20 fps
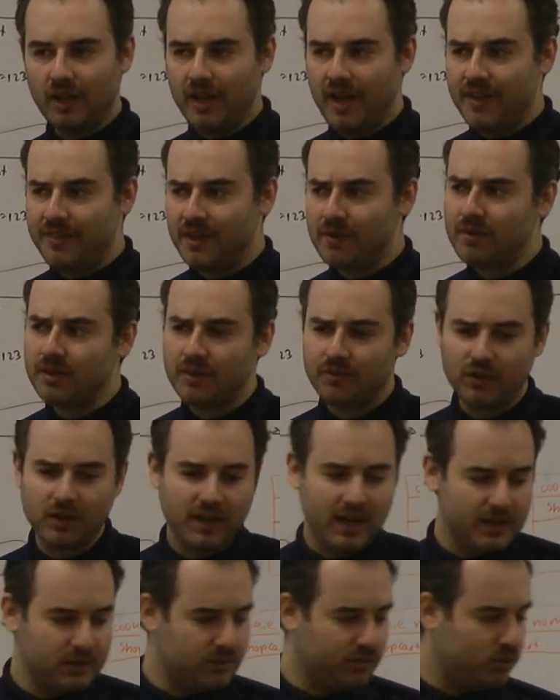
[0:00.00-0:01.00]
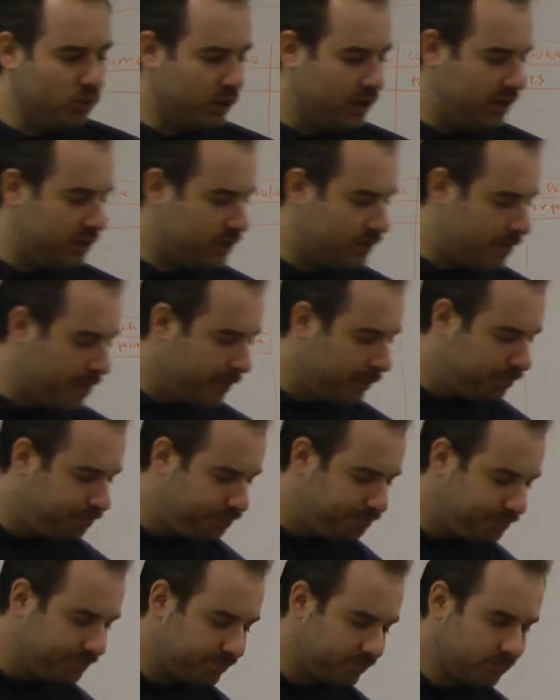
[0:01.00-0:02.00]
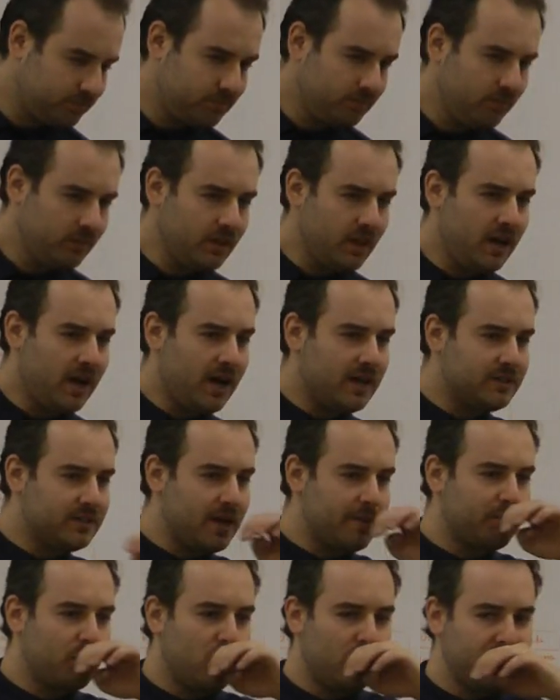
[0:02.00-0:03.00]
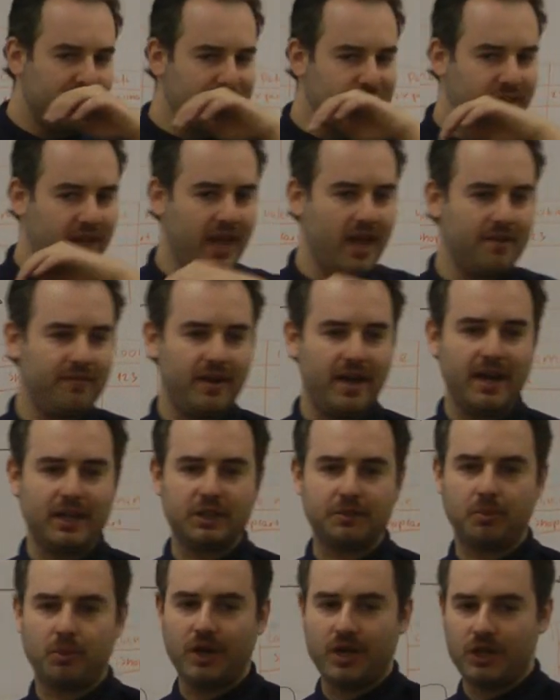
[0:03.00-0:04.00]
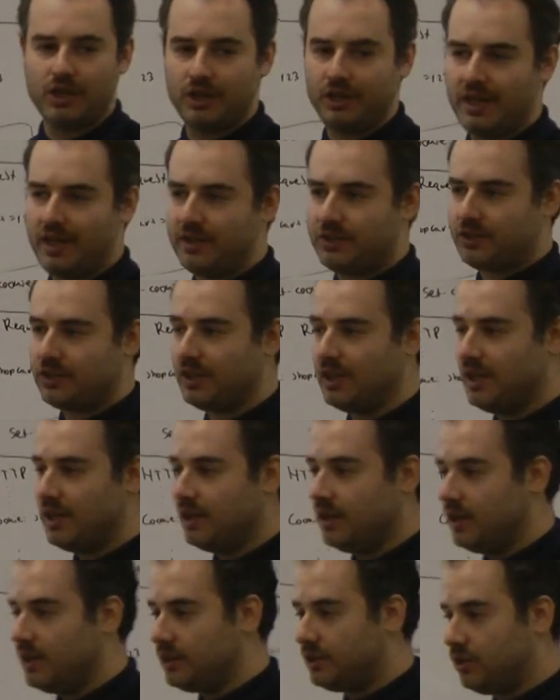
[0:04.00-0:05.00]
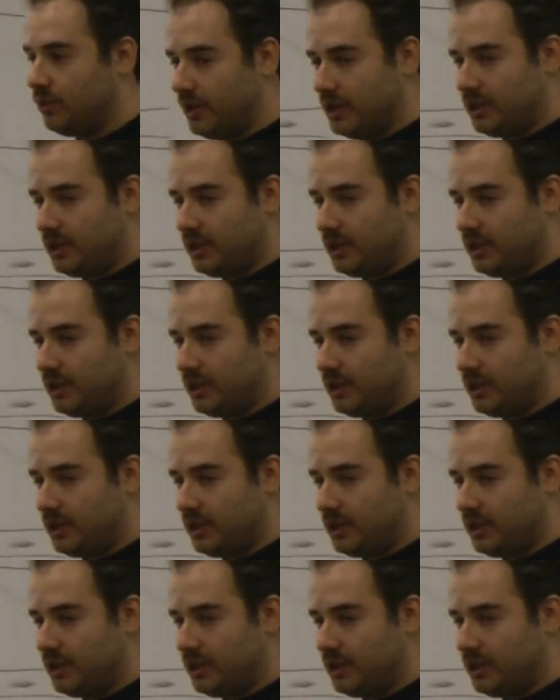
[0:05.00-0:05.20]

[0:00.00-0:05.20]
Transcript: And there are different kinds of cookies. Some cookies, they have expiration dates. So